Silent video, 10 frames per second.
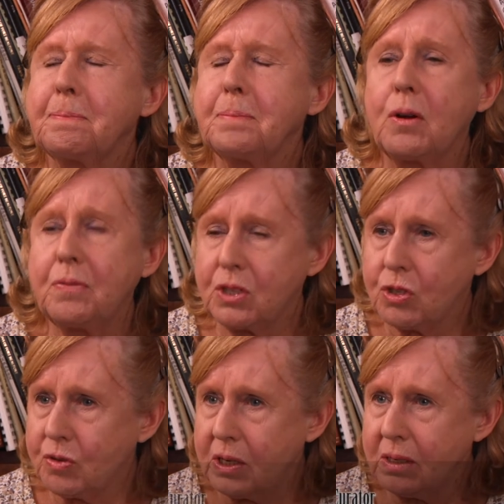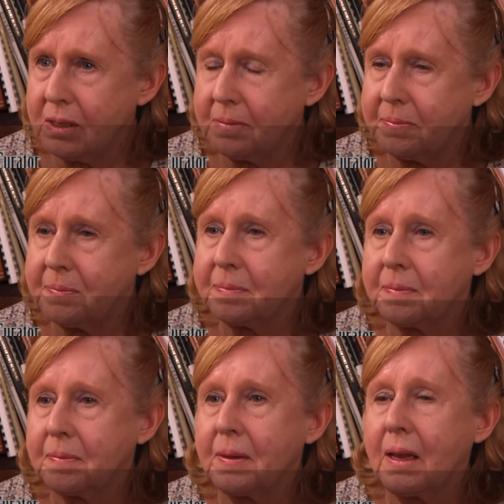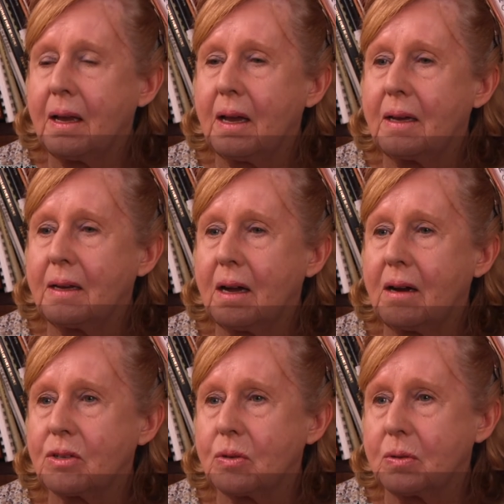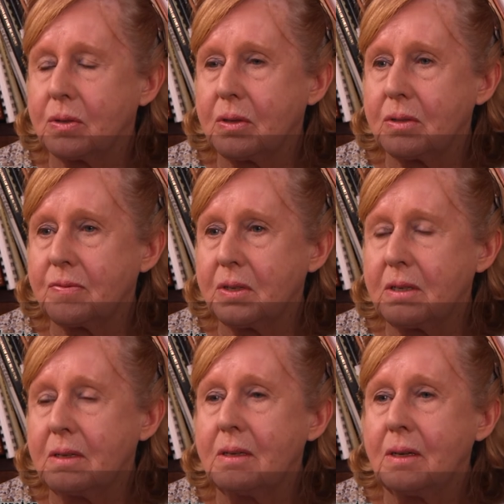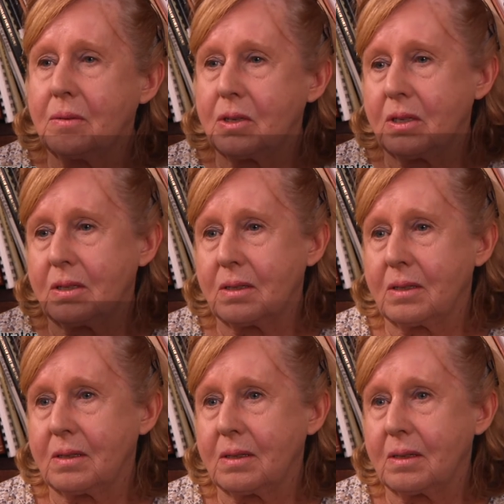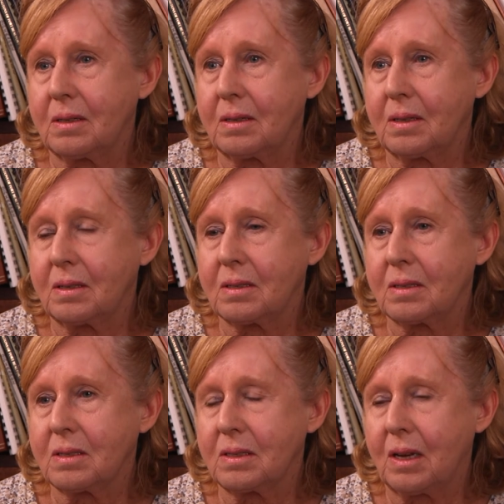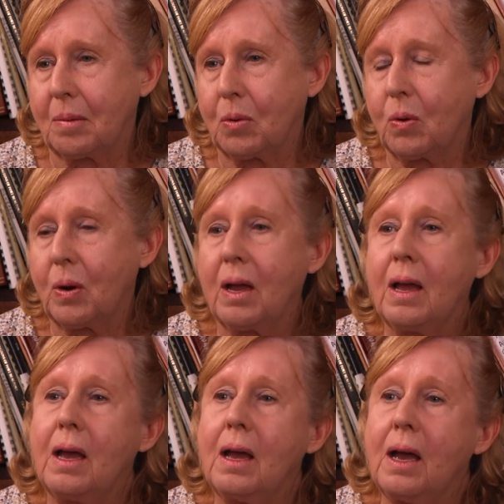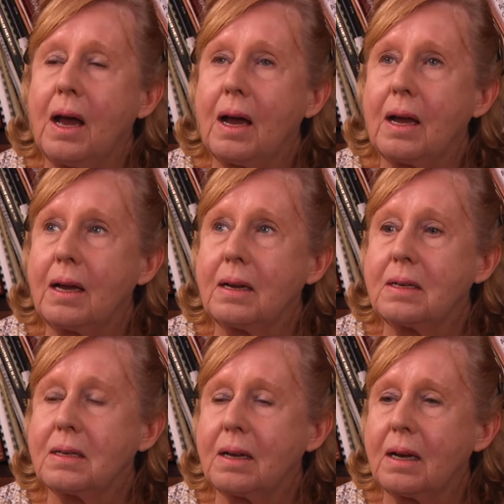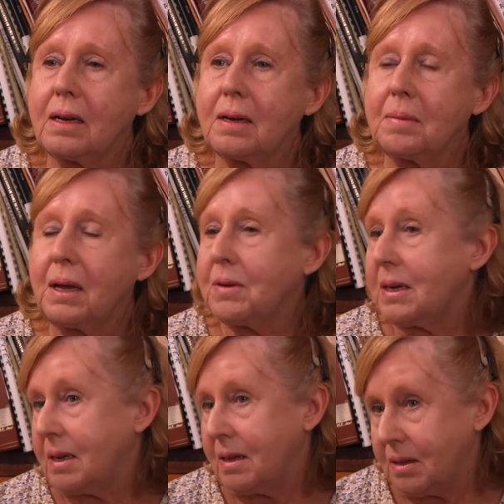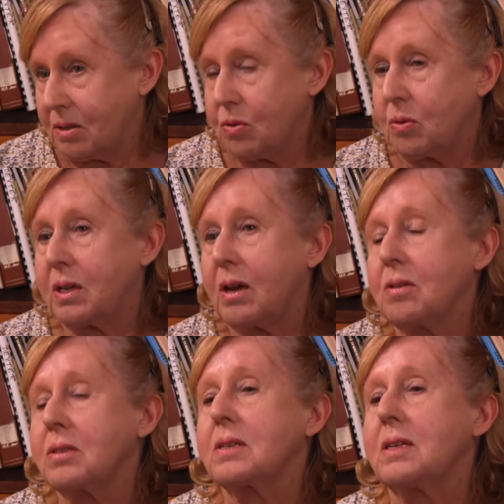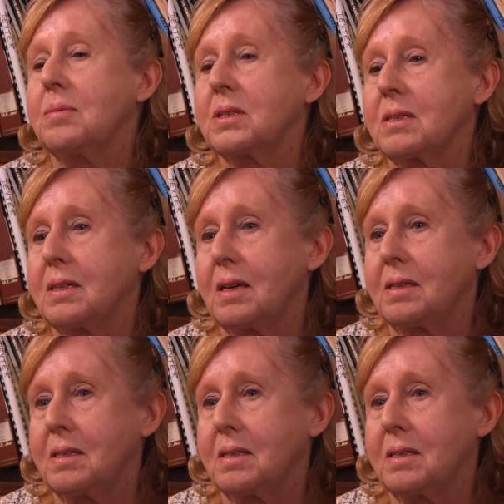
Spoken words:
Beaufort Street in a house called Thursford, which isn't in existence anymore. And evidently the story goes that he was sitting under